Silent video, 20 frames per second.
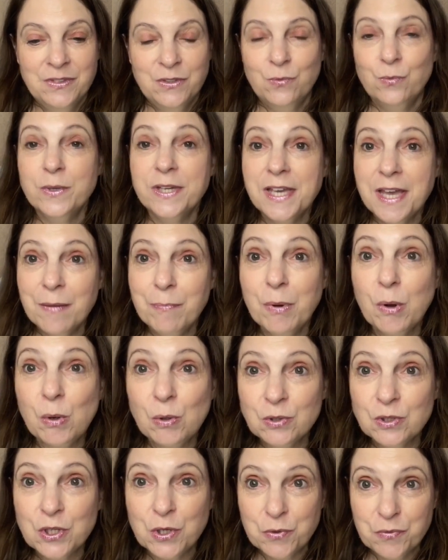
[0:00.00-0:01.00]
We get
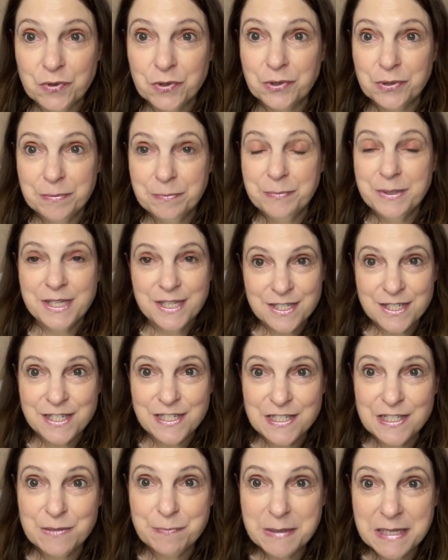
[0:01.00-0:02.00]
pulled over because
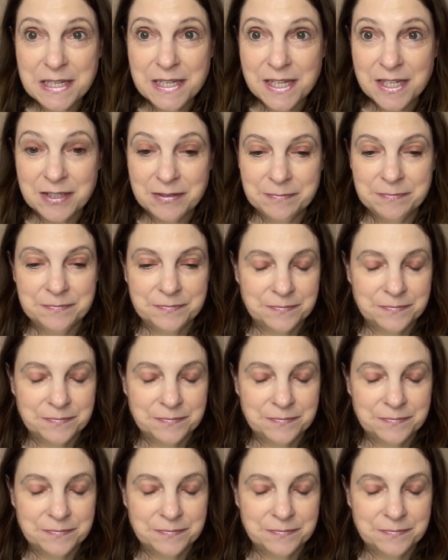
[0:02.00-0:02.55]
he's speeding.